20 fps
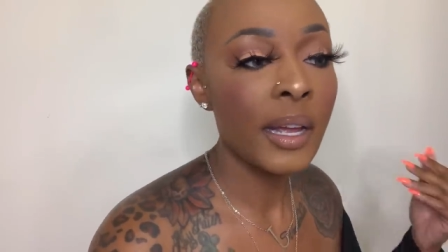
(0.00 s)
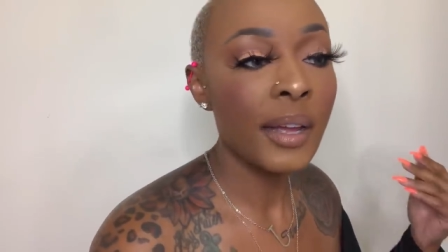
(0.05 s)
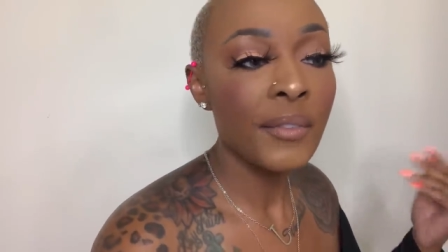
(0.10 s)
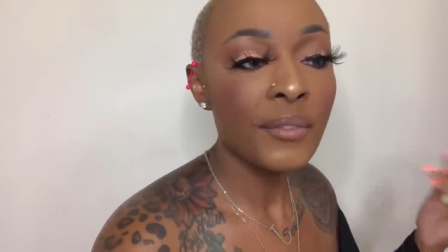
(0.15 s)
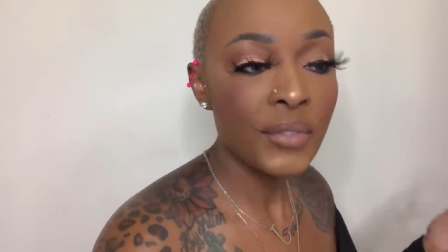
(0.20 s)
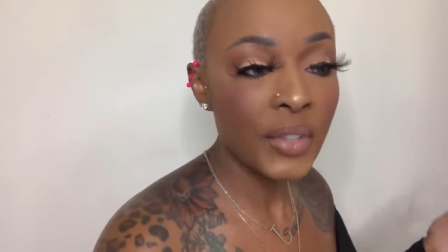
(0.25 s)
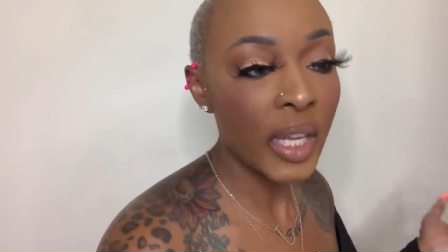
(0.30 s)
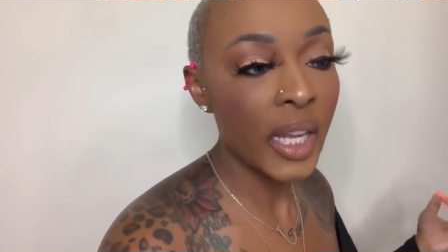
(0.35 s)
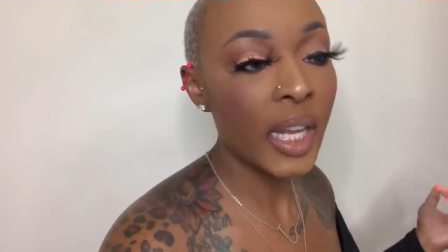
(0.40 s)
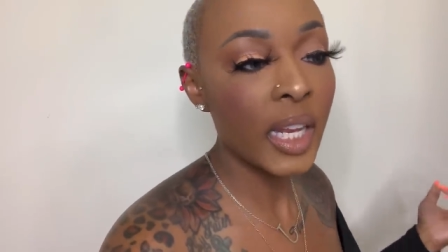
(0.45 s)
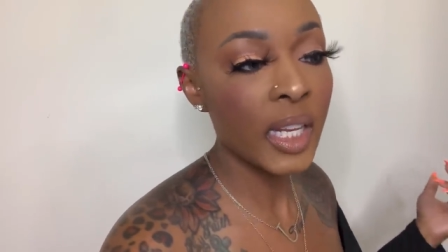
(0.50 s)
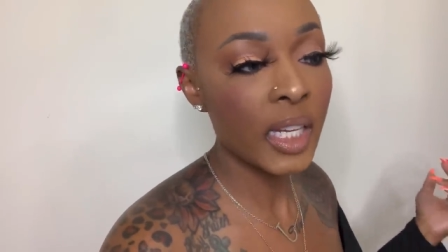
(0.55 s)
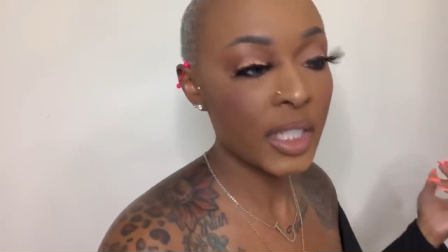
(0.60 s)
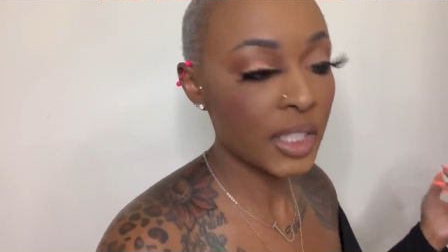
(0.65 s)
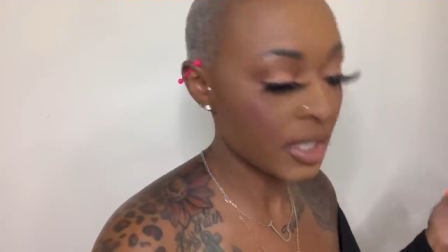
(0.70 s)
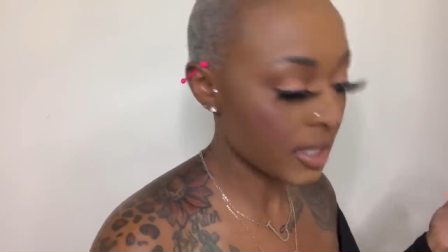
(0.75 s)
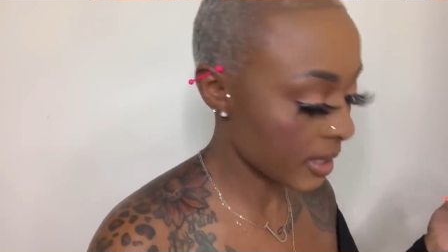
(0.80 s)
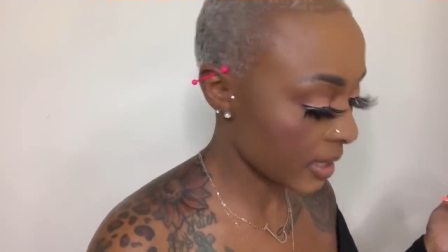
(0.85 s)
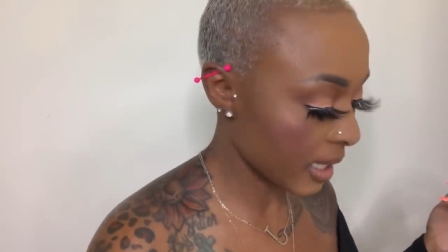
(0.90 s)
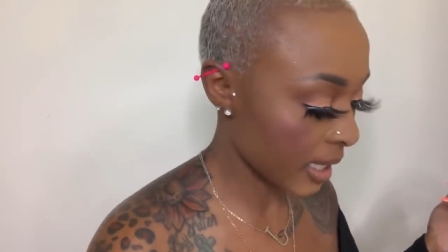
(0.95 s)
feed. And
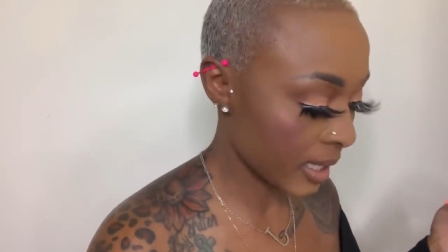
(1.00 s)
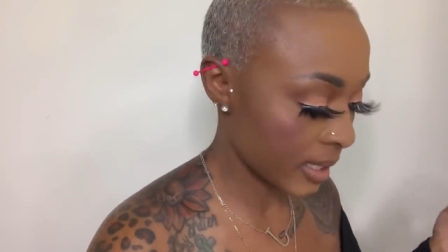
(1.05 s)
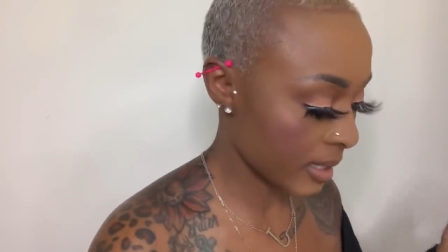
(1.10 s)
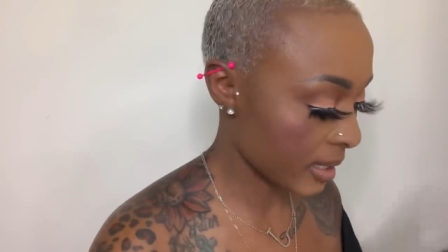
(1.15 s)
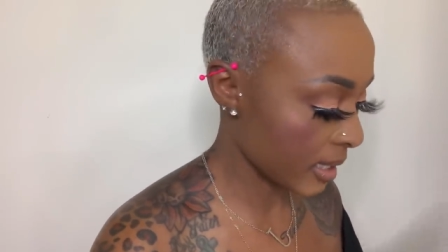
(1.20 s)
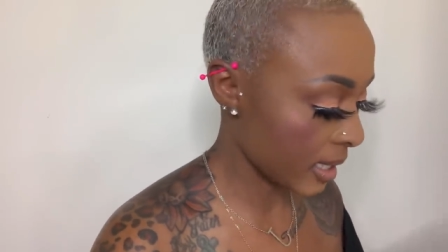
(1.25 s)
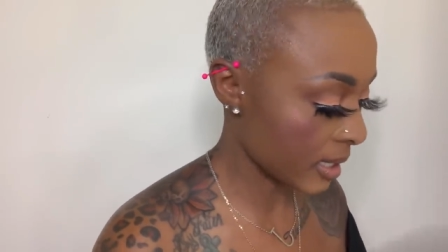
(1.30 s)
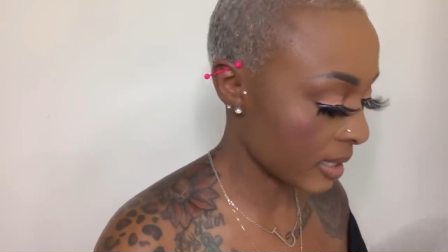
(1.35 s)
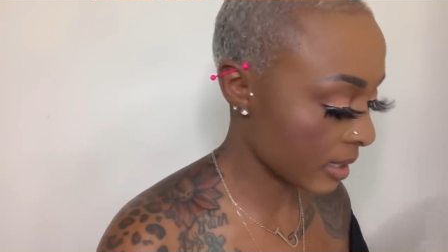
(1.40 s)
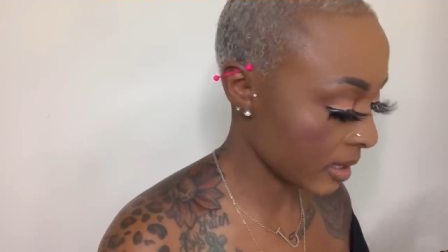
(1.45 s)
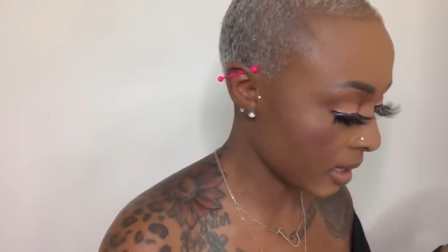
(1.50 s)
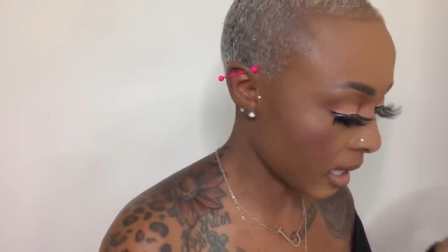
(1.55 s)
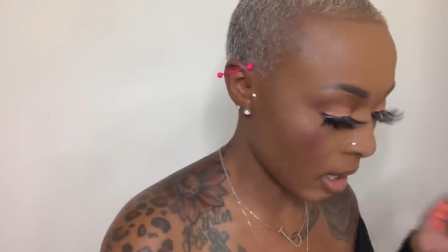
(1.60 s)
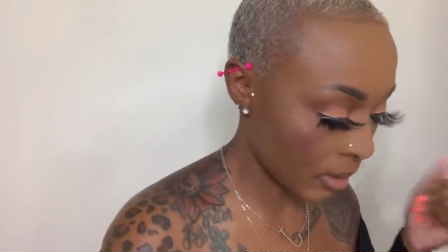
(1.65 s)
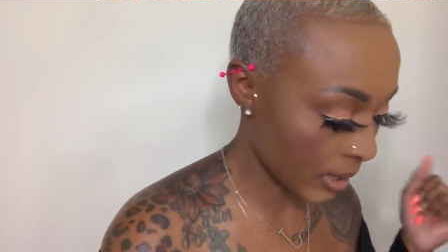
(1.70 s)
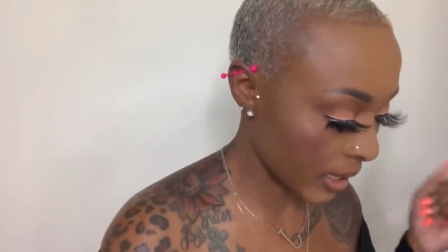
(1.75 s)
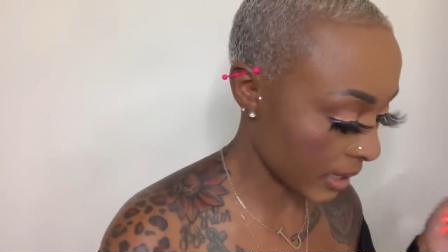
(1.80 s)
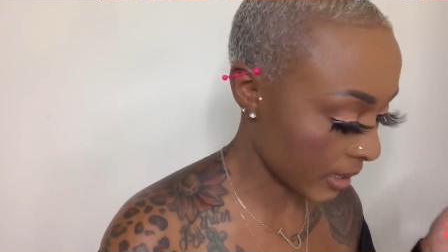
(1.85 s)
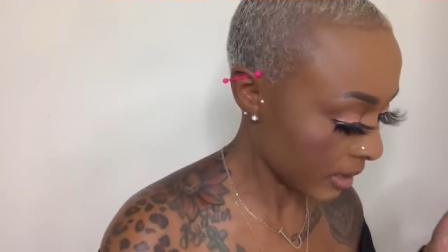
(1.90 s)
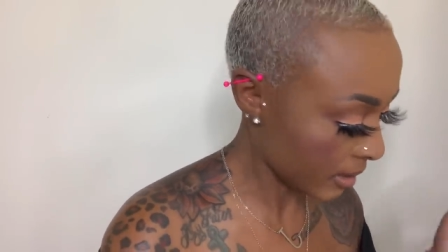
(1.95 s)
she said, sis,
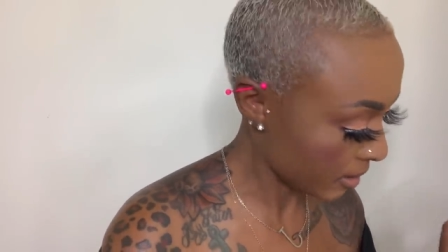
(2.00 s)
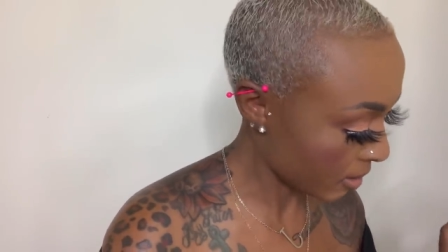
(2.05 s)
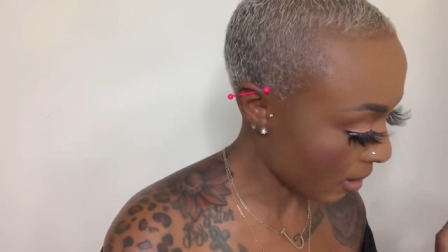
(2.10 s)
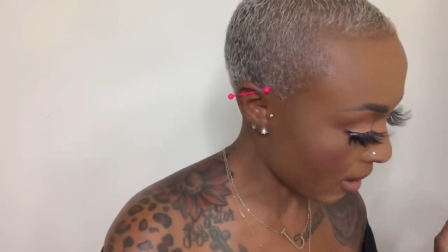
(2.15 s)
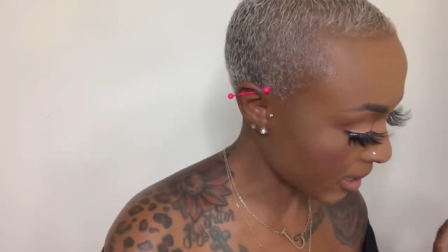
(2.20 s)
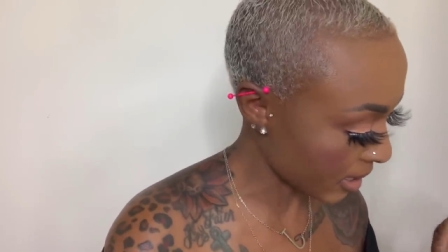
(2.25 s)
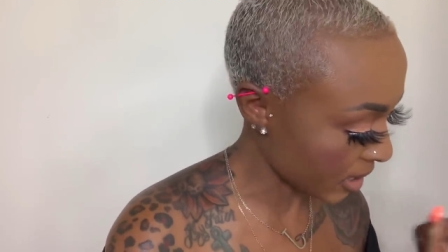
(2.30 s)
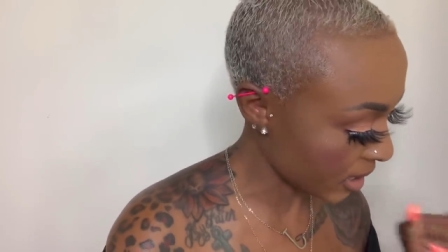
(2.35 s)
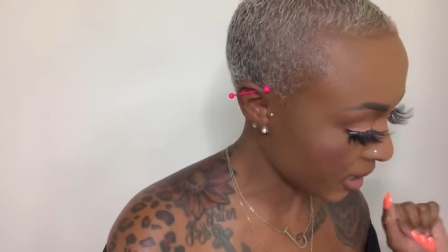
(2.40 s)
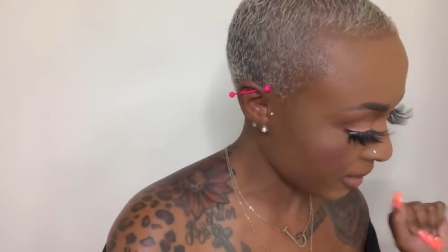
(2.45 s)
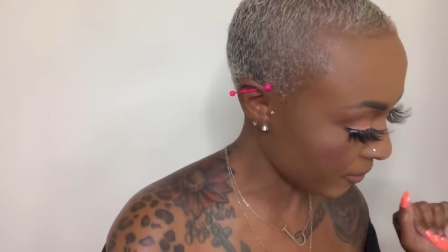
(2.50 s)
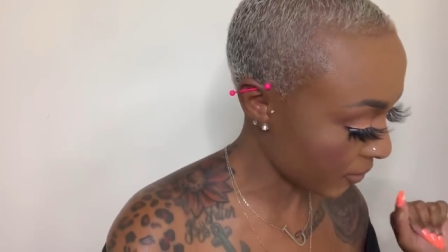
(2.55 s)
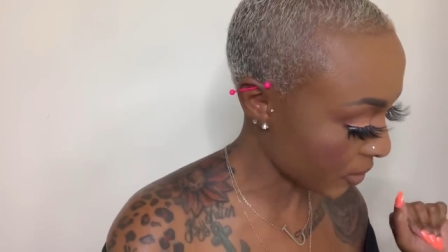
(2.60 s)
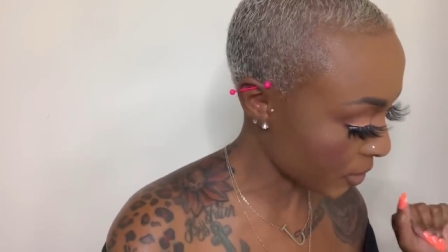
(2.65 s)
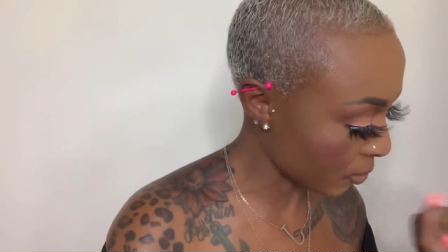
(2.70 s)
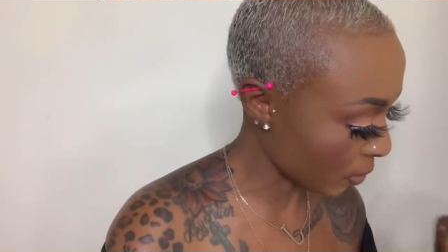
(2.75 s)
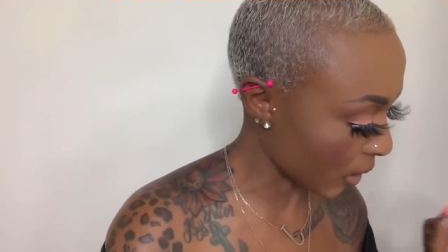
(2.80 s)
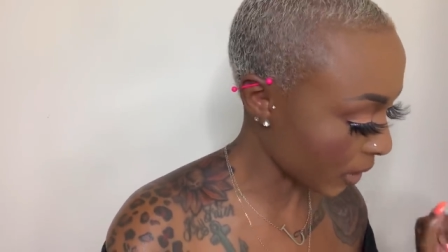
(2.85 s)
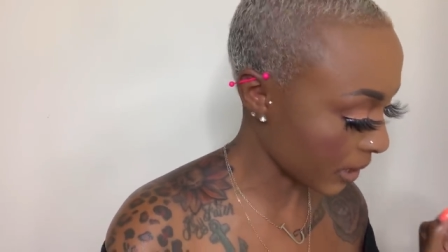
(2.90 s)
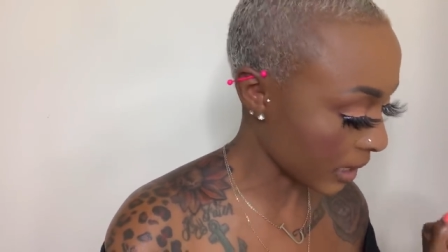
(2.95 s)
go get this so I can see if it's
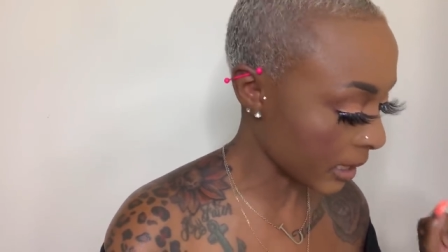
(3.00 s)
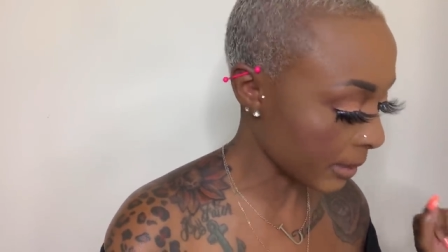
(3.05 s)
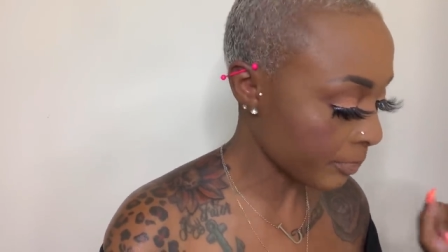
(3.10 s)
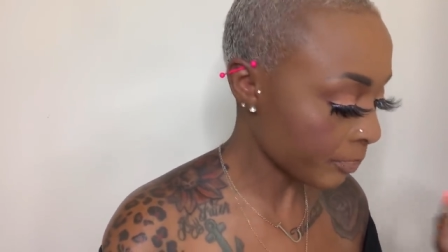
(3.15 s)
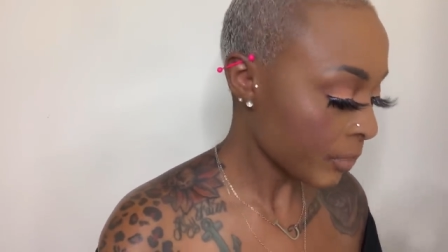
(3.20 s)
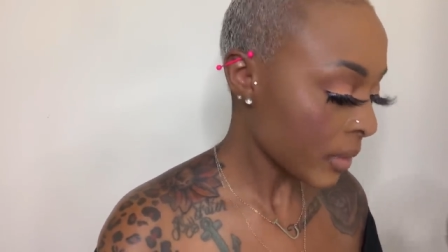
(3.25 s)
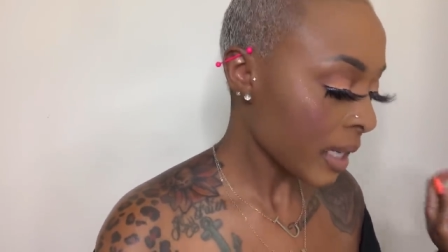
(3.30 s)
worth it.